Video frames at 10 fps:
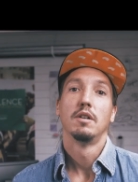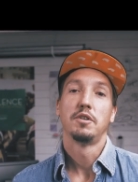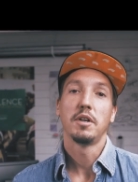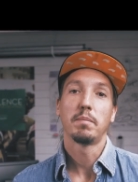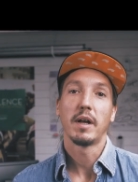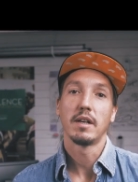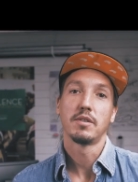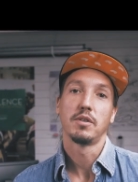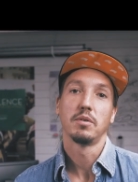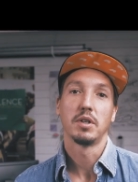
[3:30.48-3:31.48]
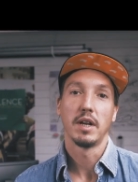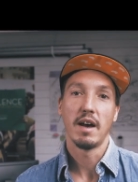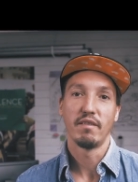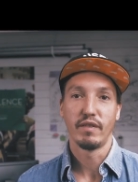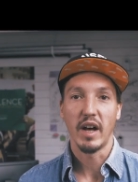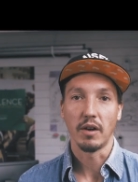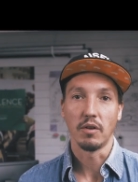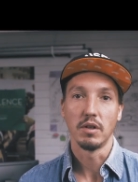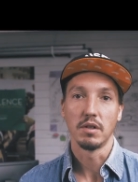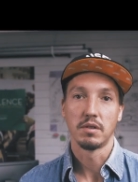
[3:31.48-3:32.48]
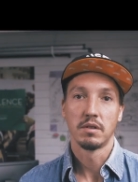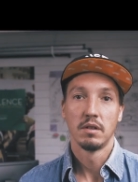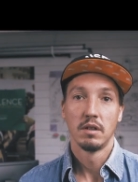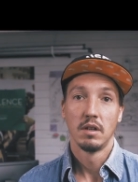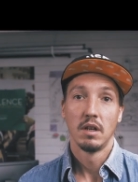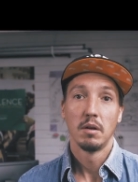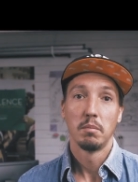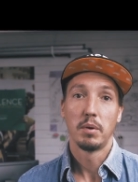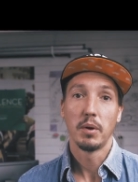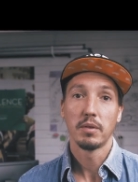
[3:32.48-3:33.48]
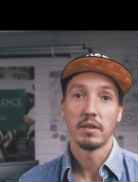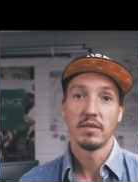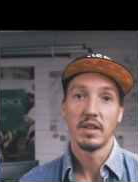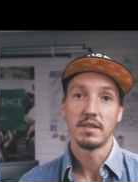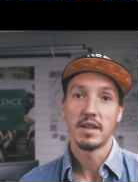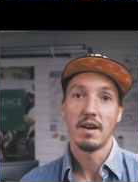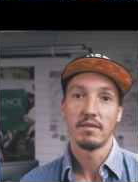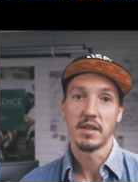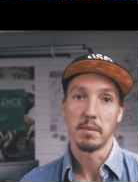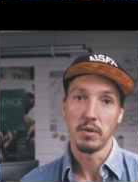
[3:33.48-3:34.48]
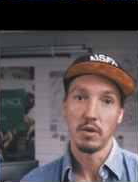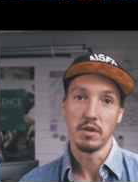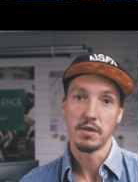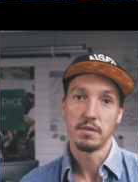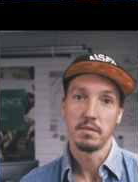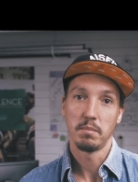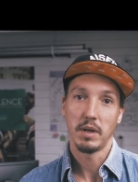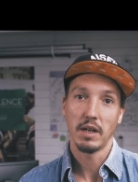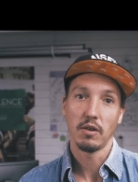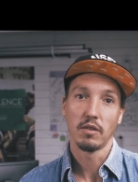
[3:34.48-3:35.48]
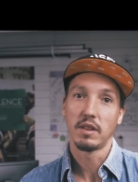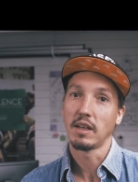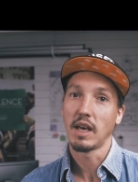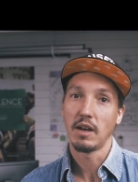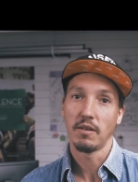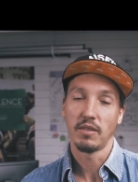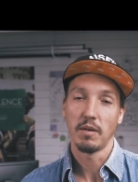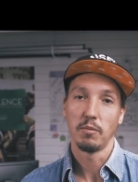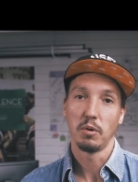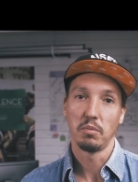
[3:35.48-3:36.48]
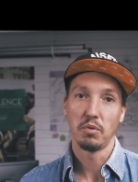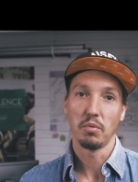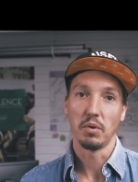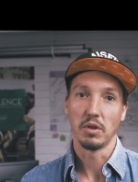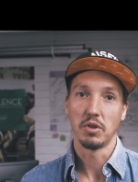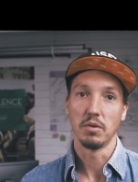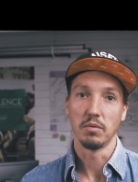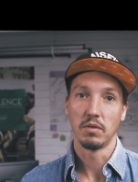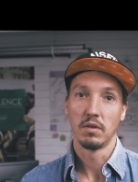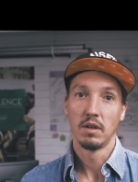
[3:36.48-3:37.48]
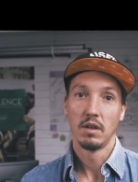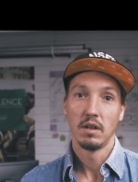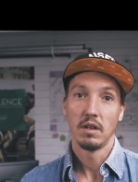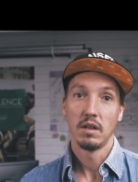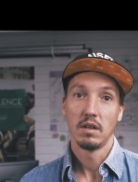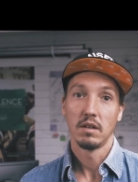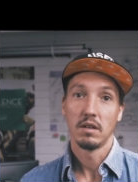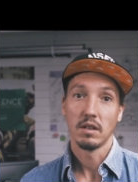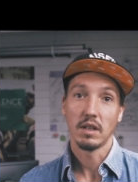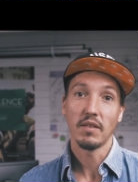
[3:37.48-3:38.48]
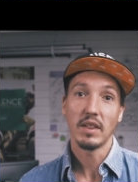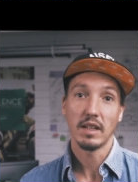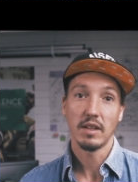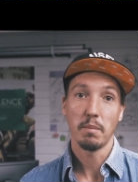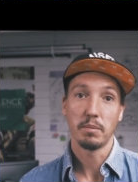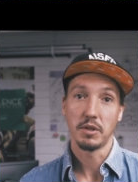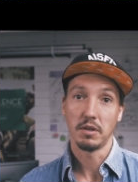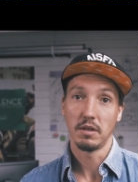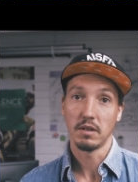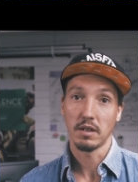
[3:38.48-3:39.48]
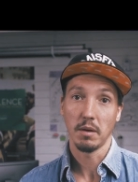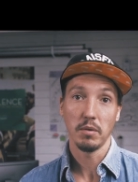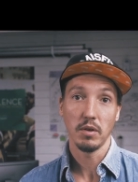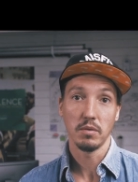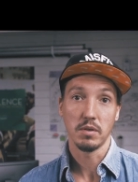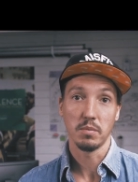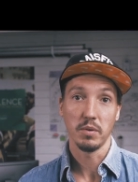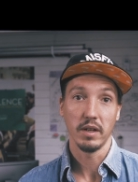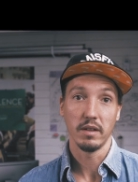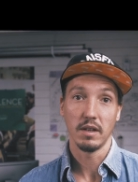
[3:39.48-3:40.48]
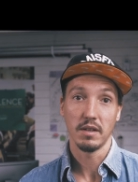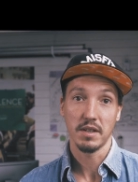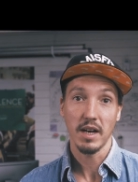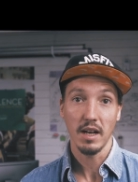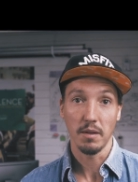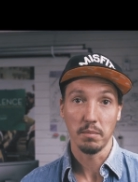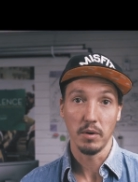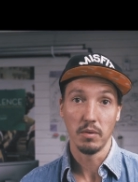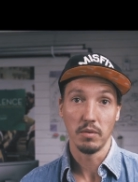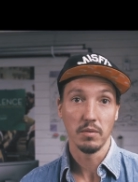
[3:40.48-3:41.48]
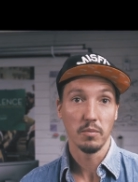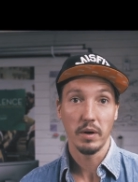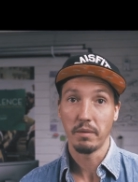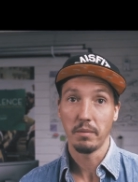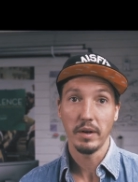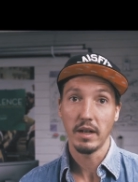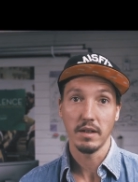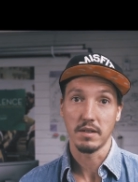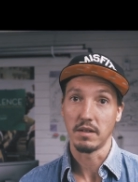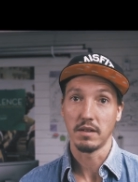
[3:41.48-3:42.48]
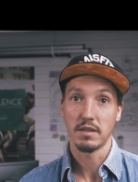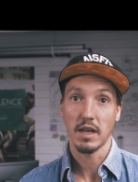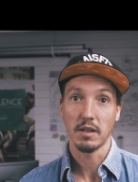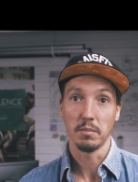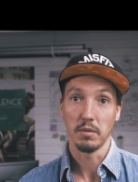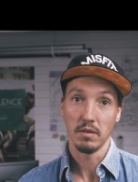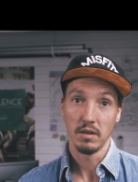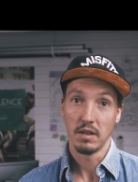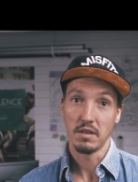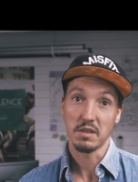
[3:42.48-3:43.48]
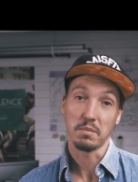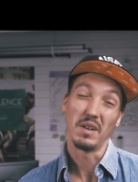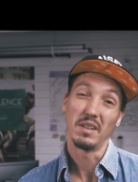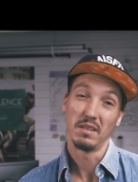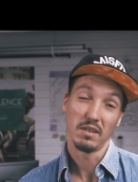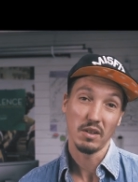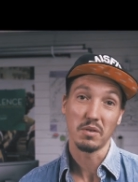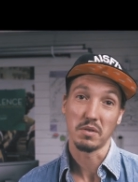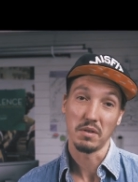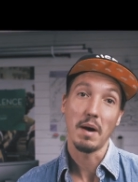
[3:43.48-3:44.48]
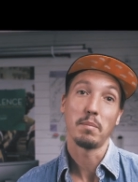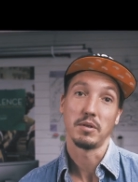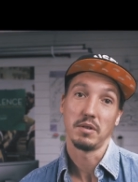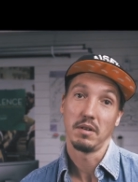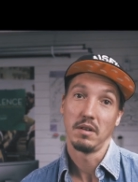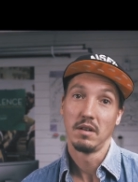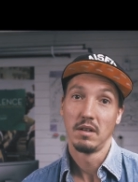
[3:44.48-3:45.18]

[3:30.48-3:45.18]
Cheap lights usually have fan noise. Both of these have some noise, but I don't think any of them will ruin a shoot. Given that the Aputure can be used with a silent mode where it really isn't detectable, this one goes to Aputure.